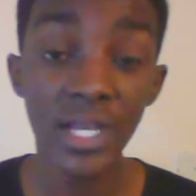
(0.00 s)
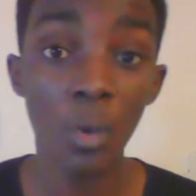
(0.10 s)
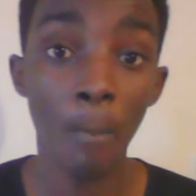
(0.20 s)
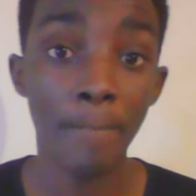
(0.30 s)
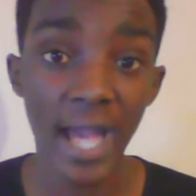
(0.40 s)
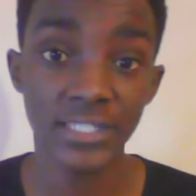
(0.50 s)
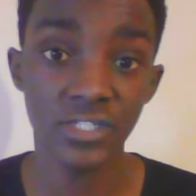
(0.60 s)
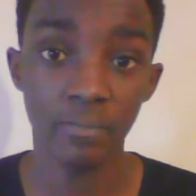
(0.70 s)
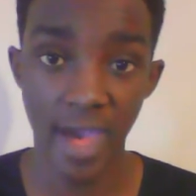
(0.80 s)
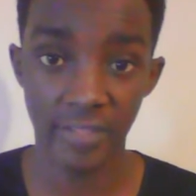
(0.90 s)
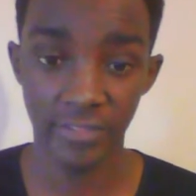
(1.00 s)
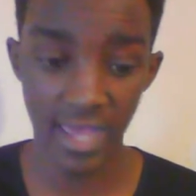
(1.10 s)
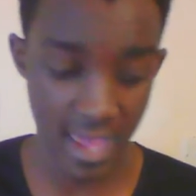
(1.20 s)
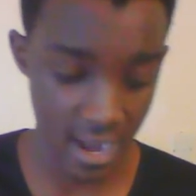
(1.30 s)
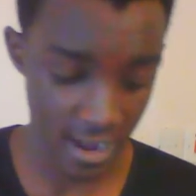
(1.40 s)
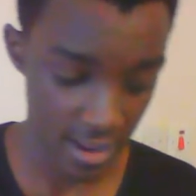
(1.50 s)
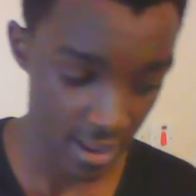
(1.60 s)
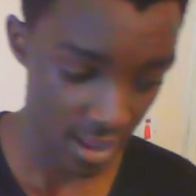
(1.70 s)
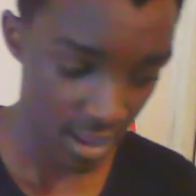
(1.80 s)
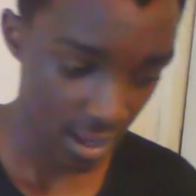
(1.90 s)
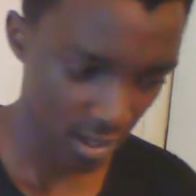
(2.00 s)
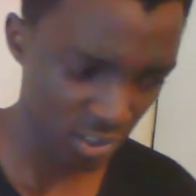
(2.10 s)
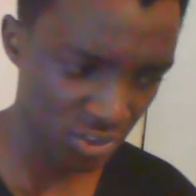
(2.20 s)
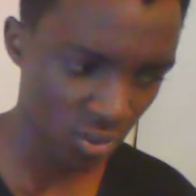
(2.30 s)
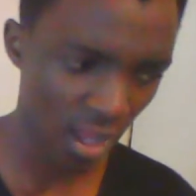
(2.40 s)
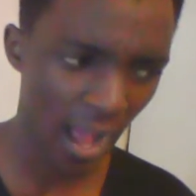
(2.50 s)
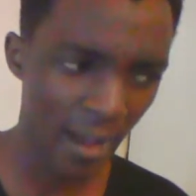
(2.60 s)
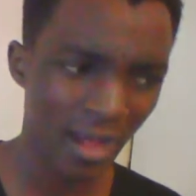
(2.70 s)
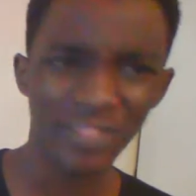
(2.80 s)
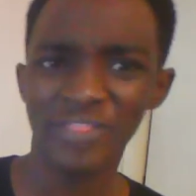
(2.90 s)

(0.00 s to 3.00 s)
million a month, and it's a